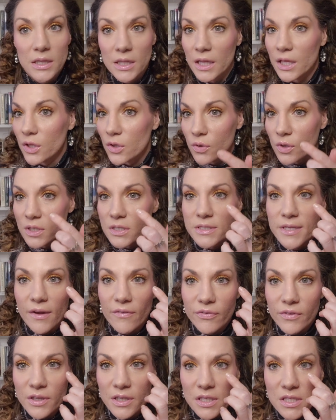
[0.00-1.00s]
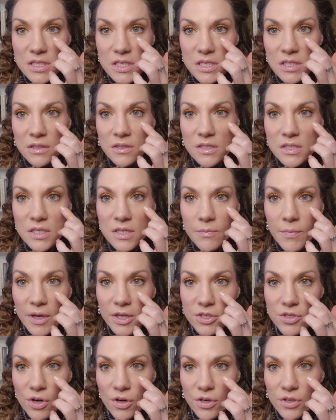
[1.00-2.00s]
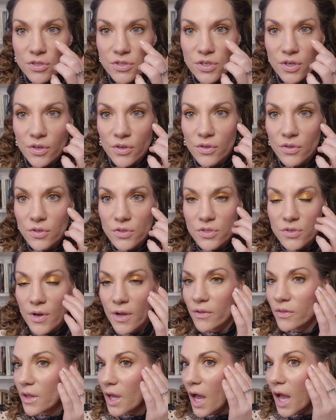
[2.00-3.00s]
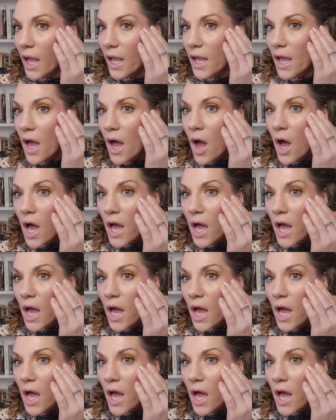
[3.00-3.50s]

like you can definitely still see my dark circles around the eye.